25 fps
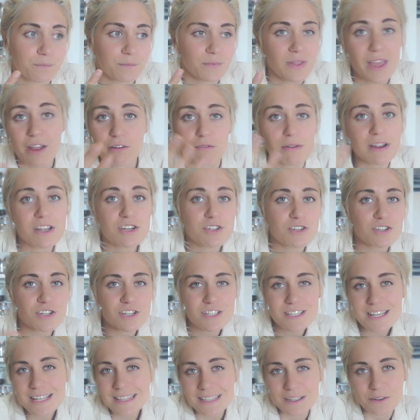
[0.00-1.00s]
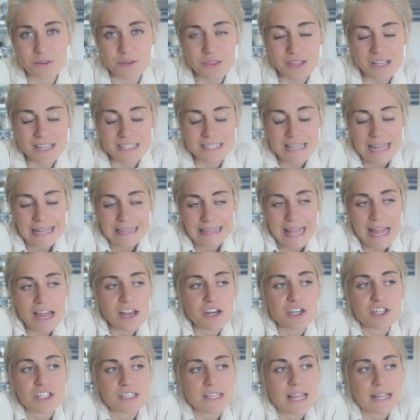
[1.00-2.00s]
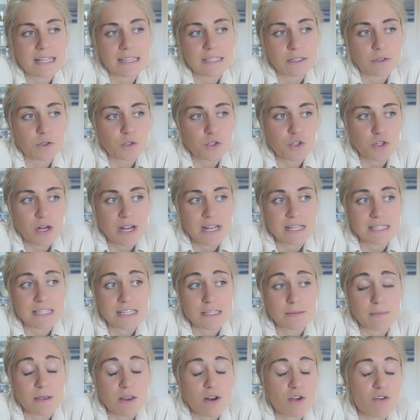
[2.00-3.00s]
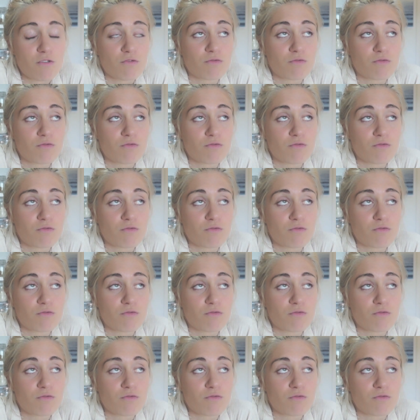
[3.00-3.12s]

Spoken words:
reintroducing little things like that and just like little treats has been